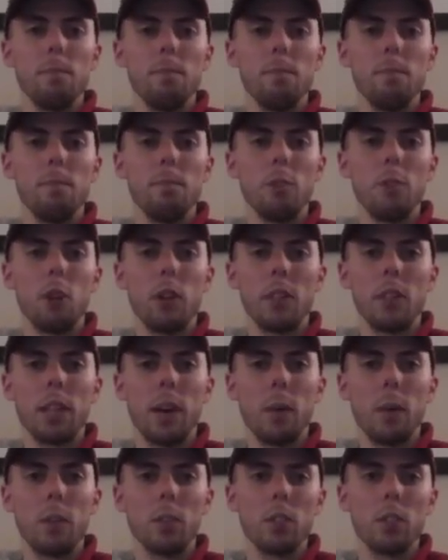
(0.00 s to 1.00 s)
during
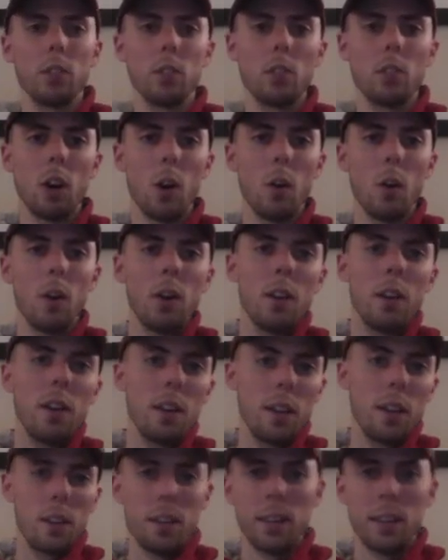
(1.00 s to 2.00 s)
that one. So
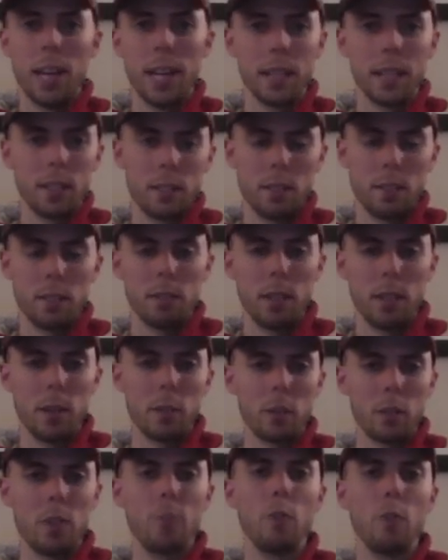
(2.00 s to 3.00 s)
that
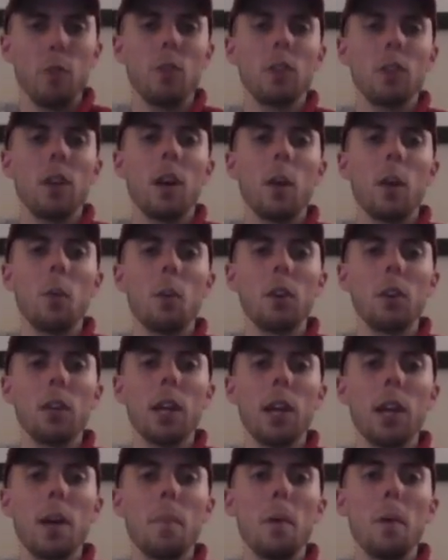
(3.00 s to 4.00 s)
was confusing how I worded
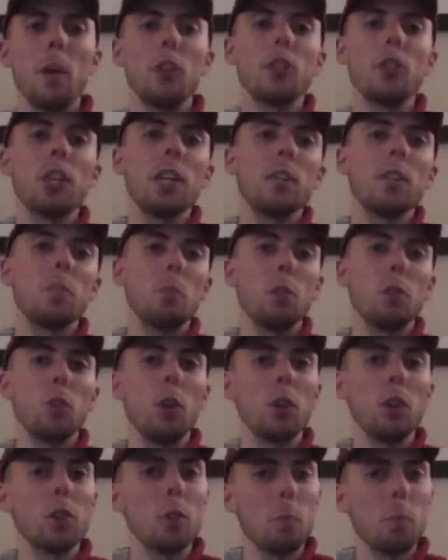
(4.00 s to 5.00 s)
that. I apologize, but you
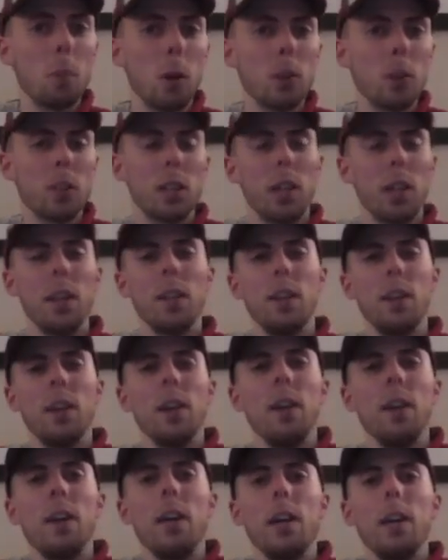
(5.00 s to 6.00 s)
also both get
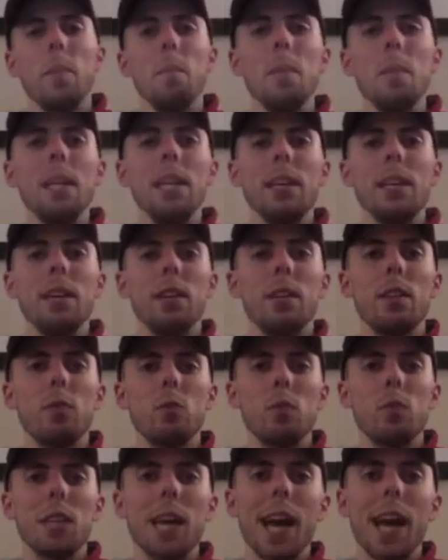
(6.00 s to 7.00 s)
an immediate
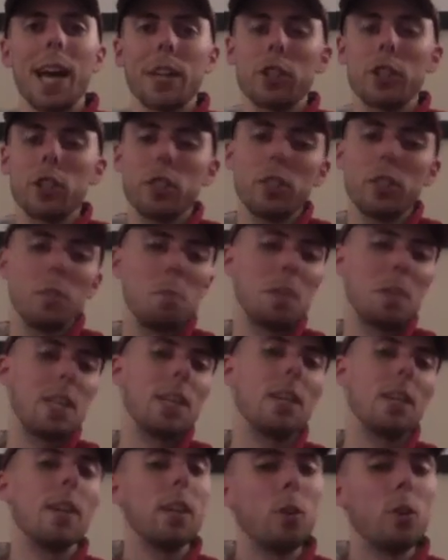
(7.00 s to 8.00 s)
reaction,
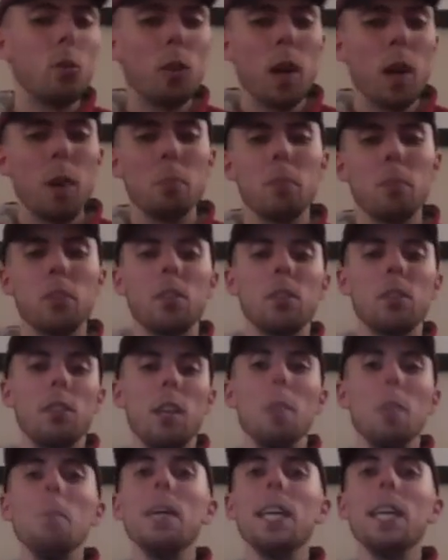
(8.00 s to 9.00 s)
immediate interrupt,
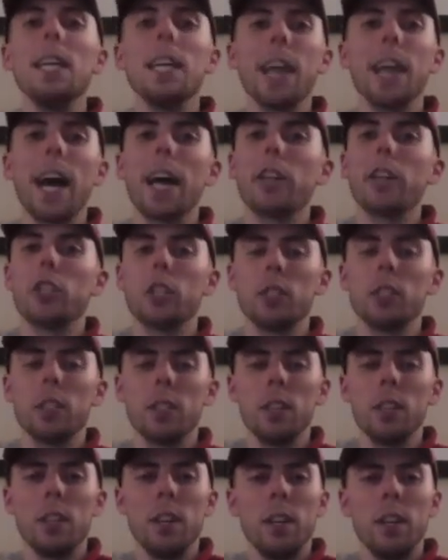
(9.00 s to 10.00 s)
and immediate action.
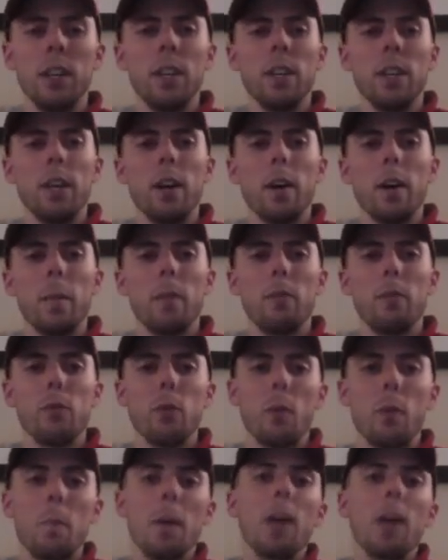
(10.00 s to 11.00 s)
If
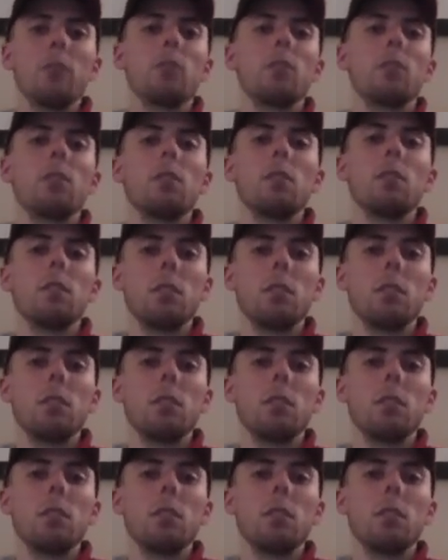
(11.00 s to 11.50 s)
you are mounted